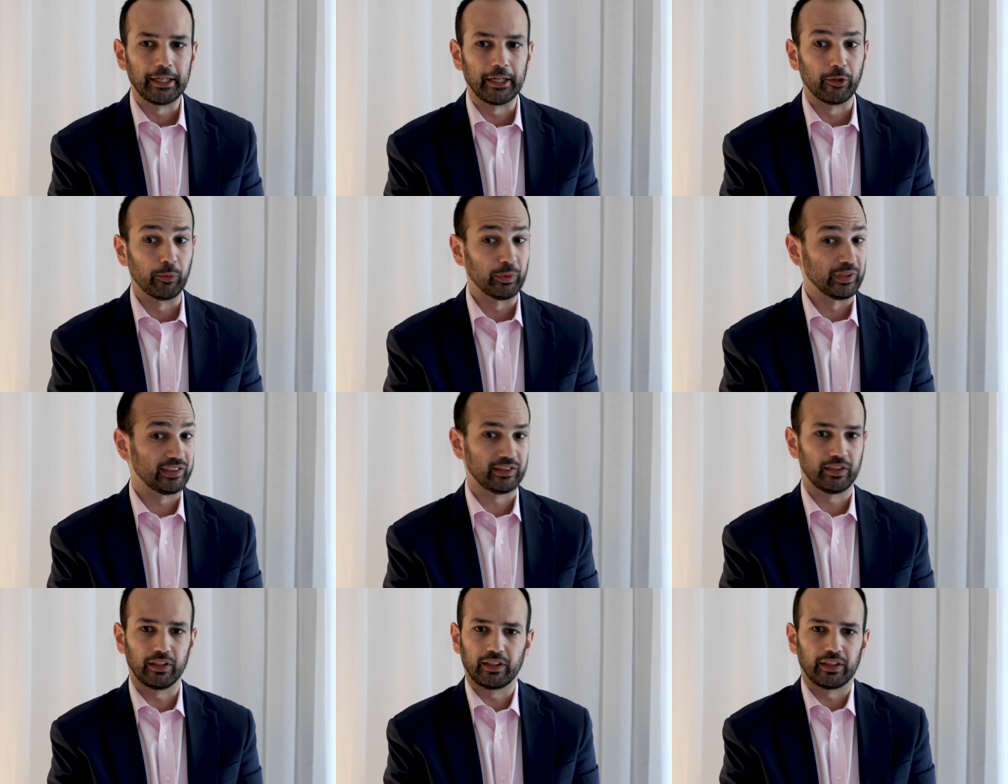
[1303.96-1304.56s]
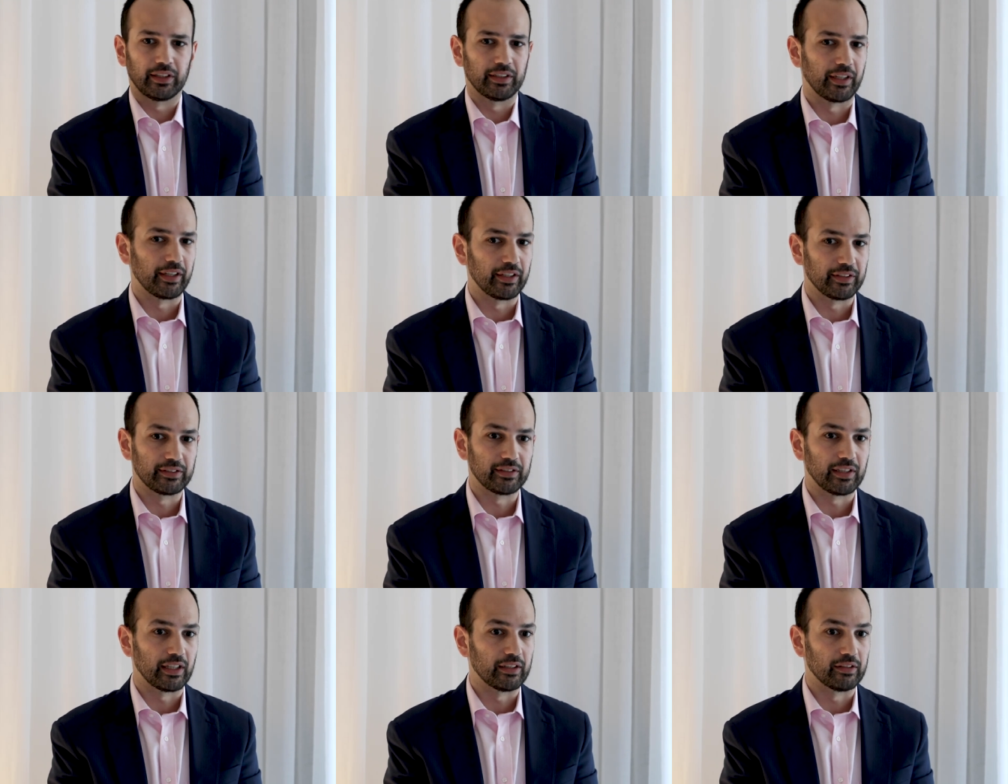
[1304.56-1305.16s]
Uh, we still can't
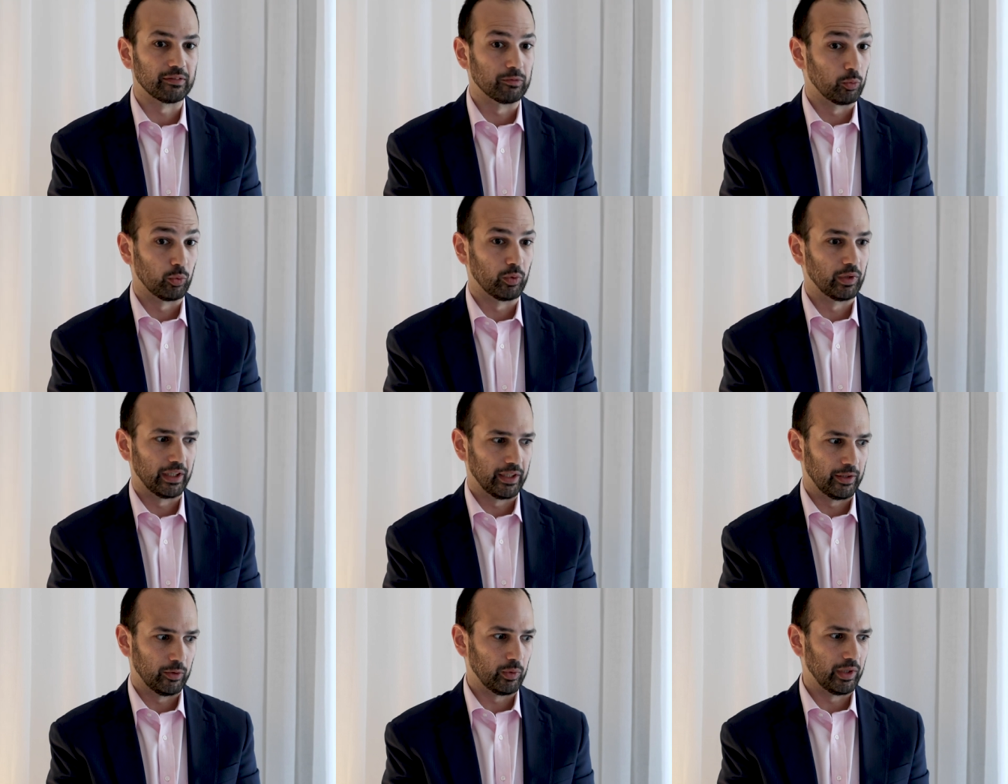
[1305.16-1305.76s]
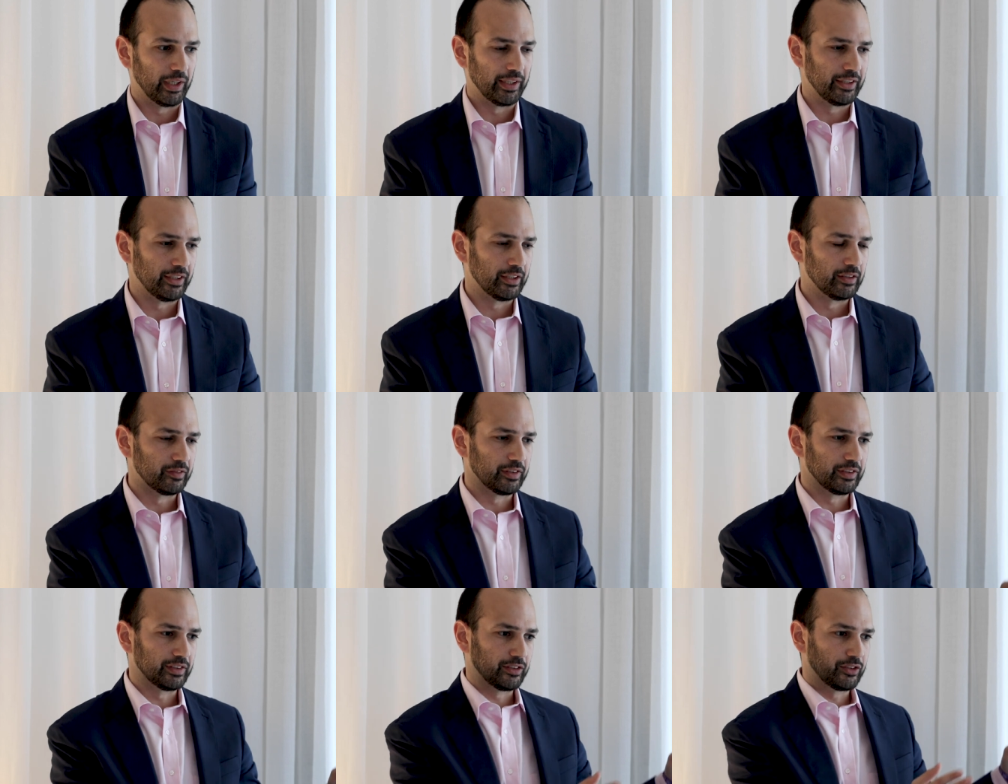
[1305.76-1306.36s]
understand where, why the
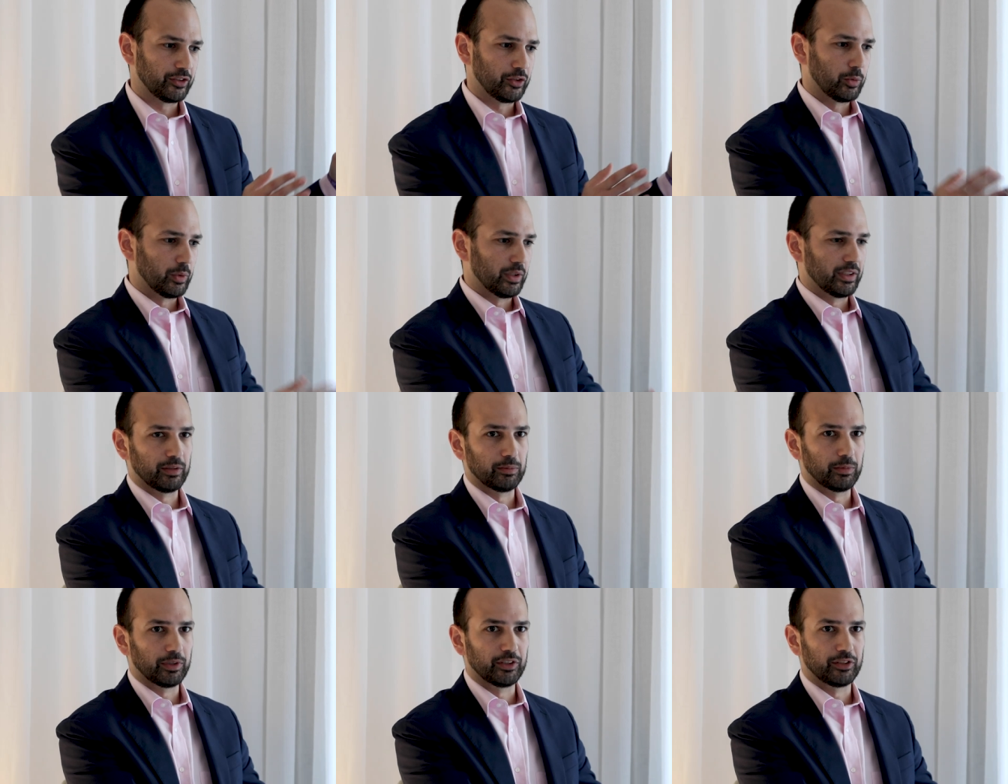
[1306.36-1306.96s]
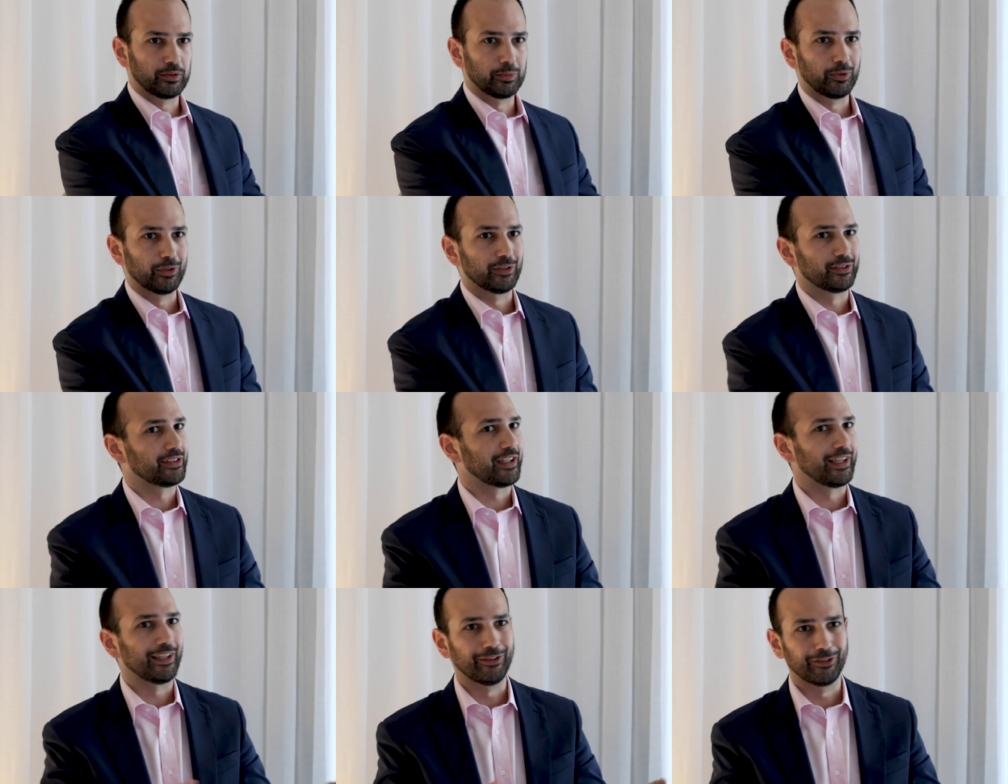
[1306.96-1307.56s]
universe is quantum on a small
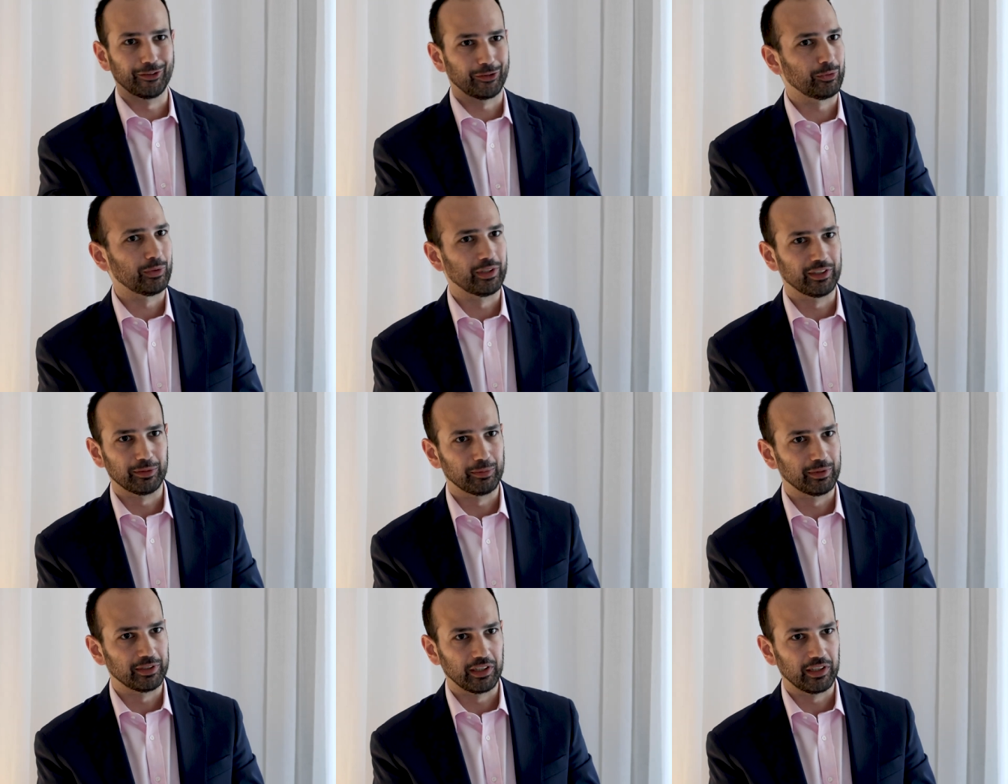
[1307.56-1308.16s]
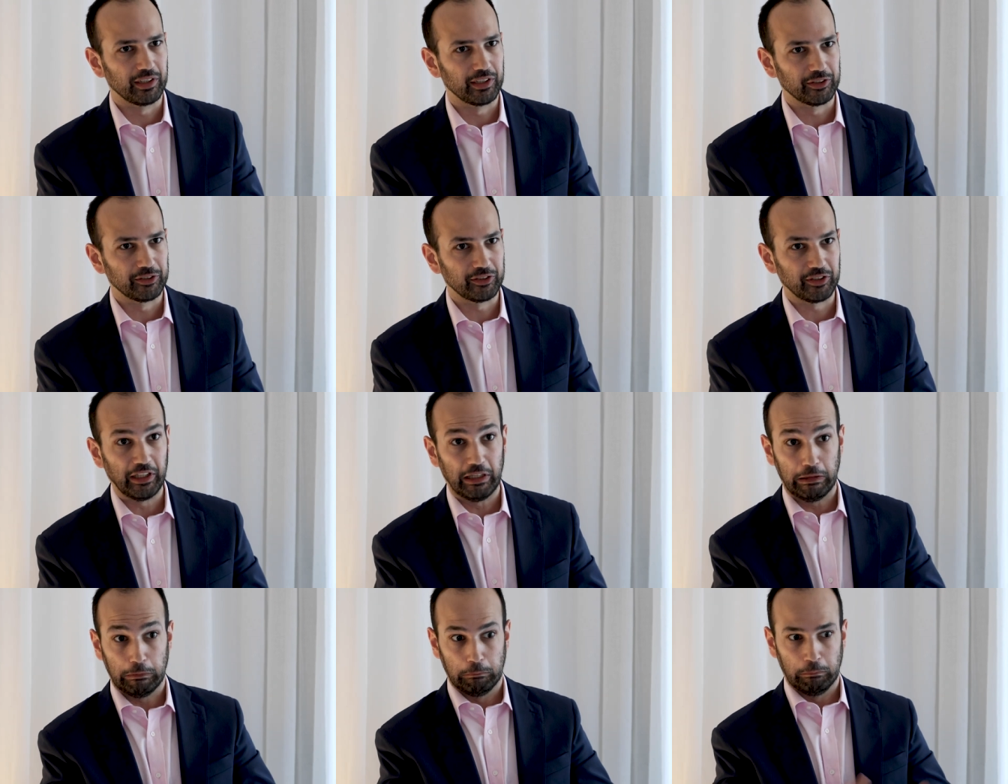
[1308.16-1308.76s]
scale, not quantum on a large
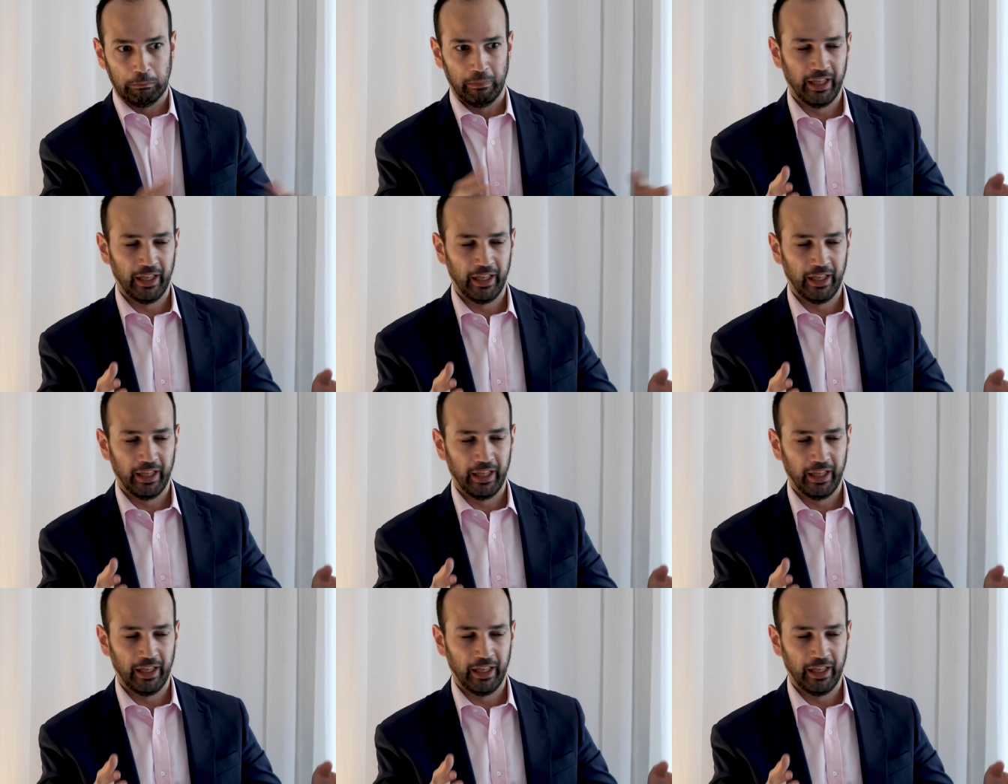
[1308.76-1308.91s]
scale.